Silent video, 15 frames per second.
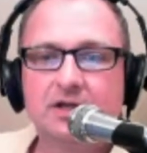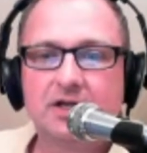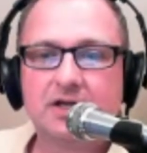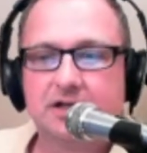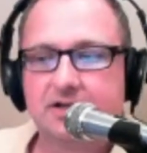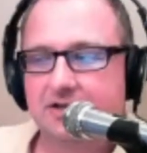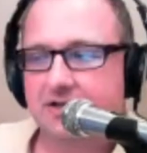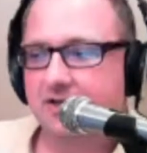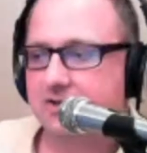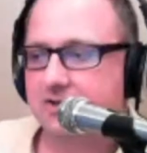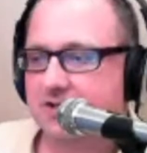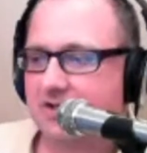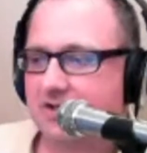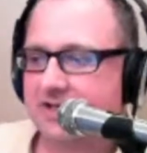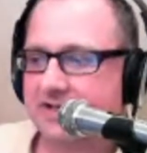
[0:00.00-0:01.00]

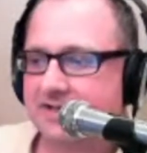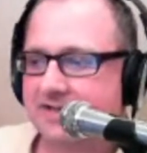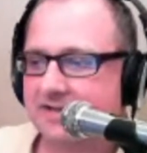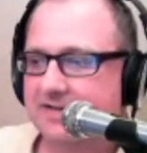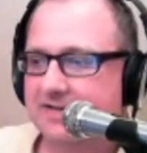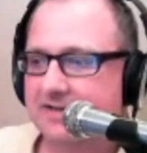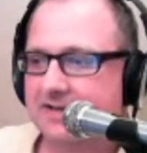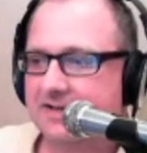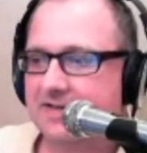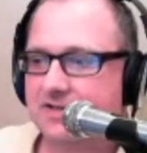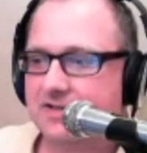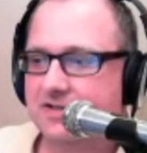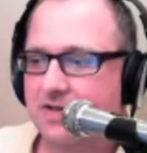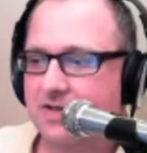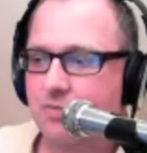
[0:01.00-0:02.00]
Just like Tennessee
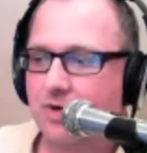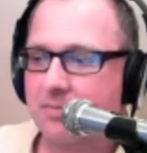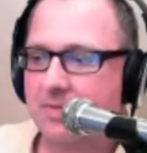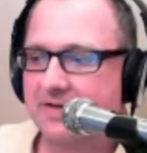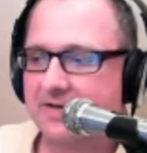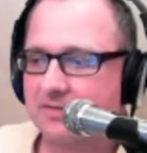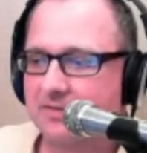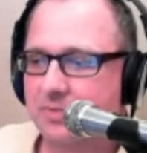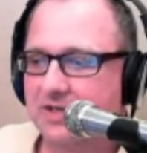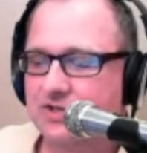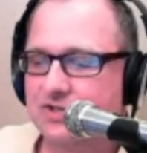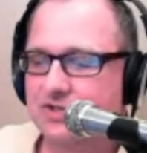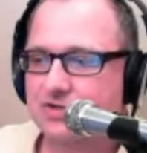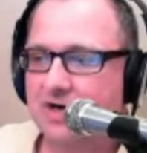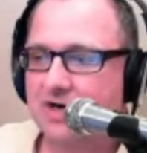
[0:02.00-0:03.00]
this year, they want to make some big
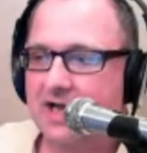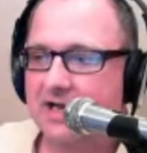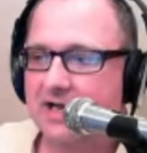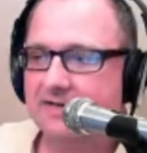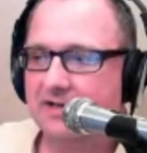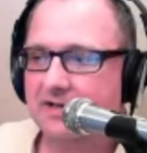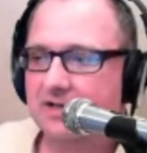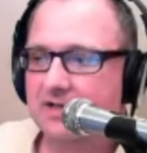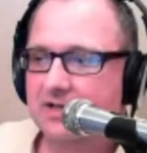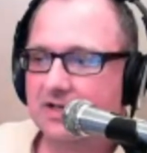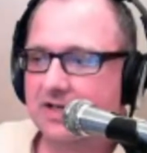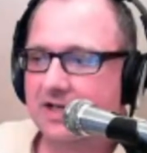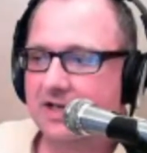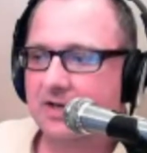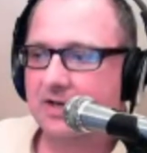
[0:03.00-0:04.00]
strides in
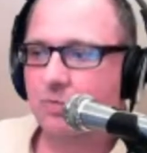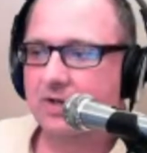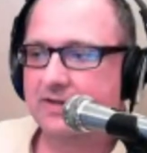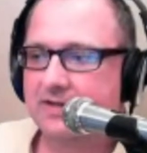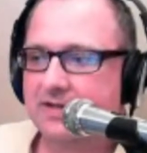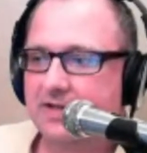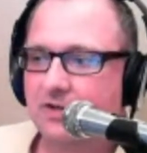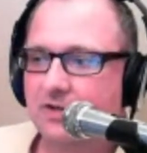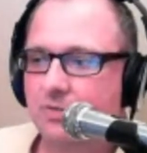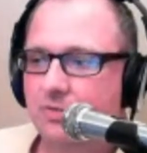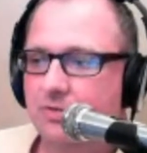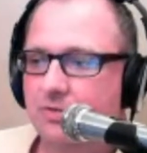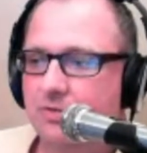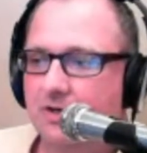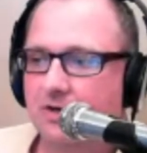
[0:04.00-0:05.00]
what they
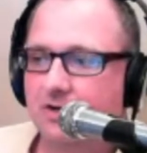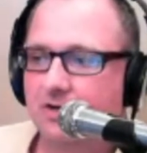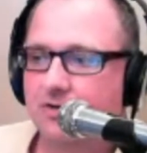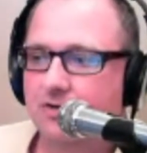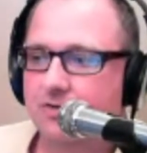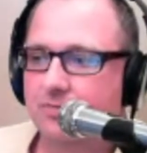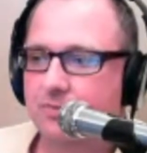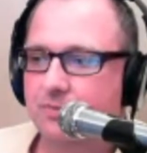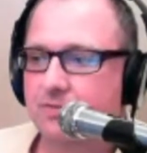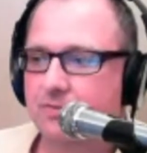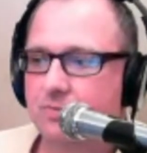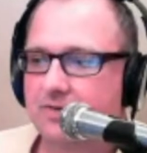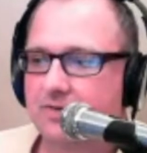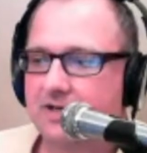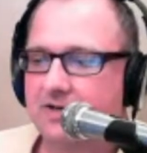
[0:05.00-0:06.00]
do. Yours
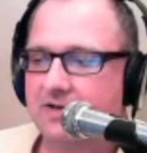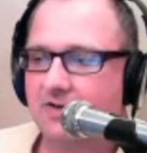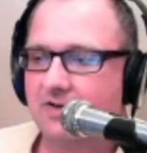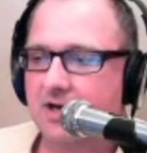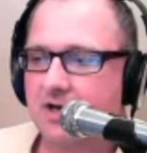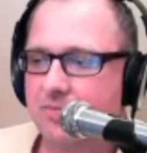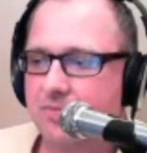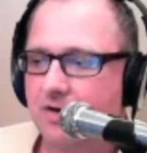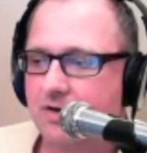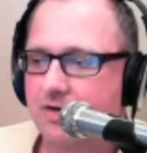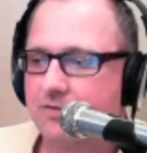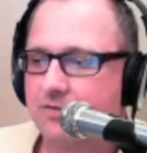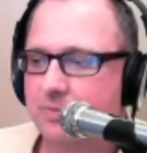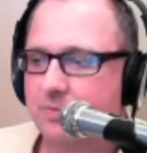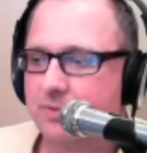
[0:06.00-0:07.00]
was giving up
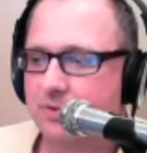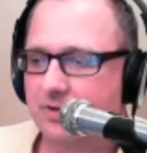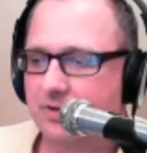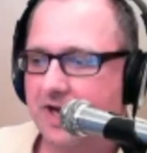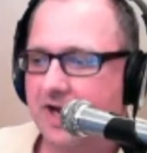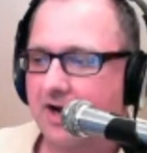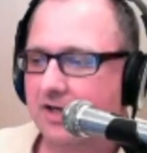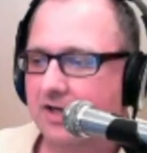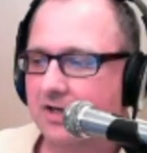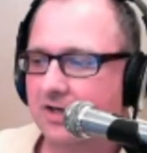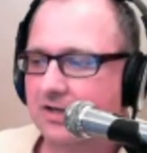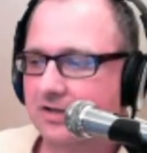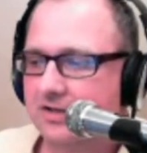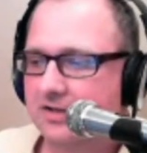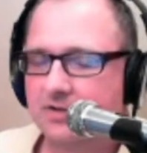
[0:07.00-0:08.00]
yards per carry.
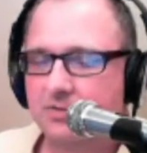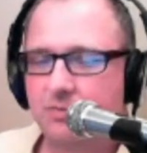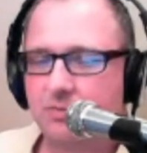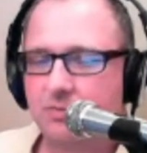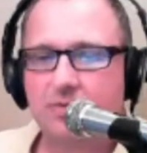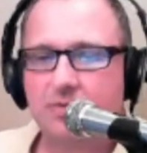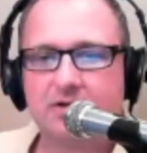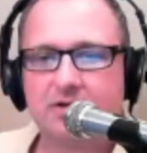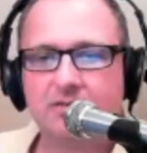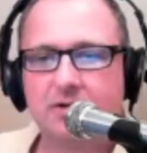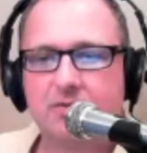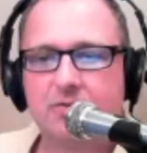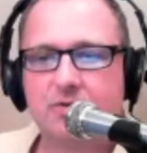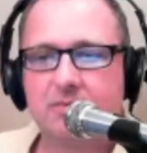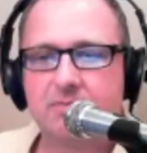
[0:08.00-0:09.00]
We want
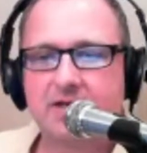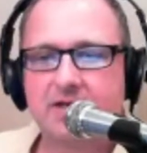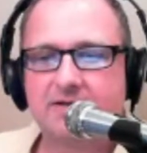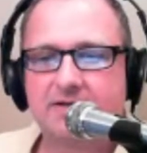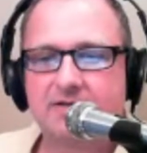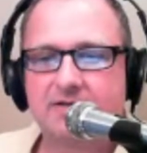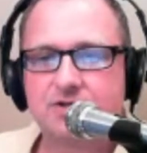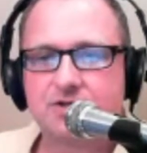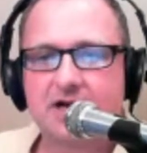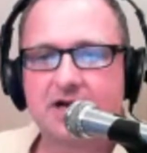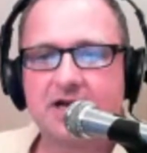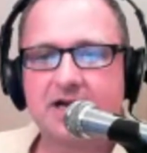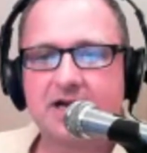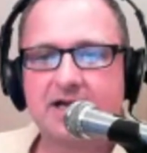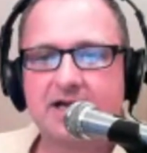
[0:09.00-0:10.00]
to make some
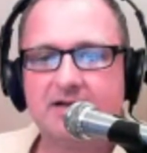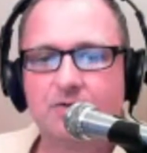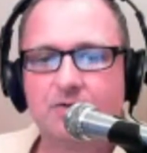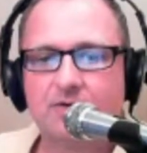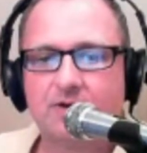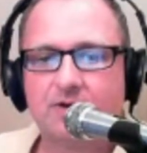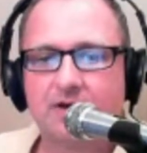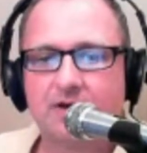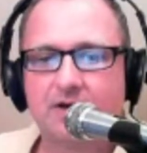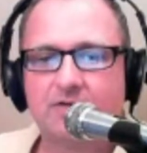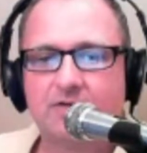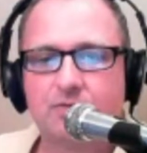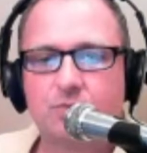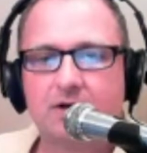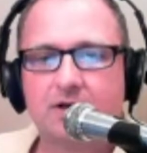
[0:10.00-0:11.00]
strides in those areas
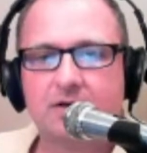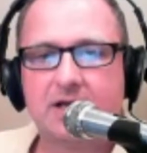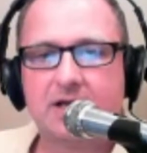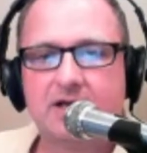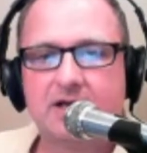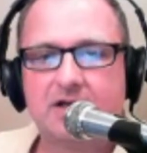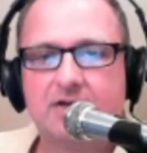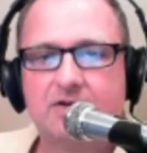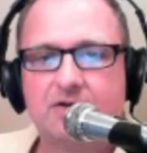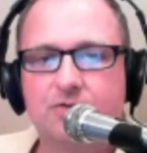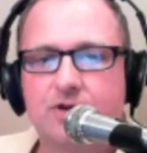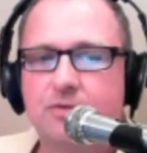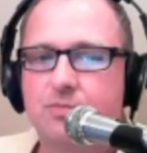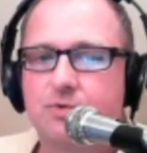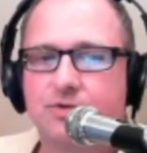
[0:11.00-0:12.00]
as well and cut
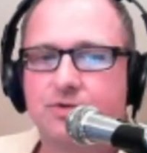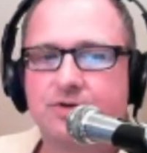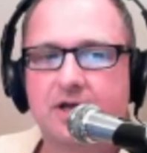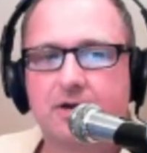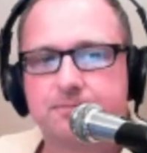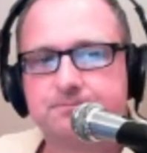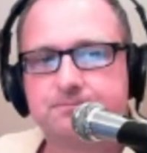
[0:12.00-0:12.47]
those numbers down.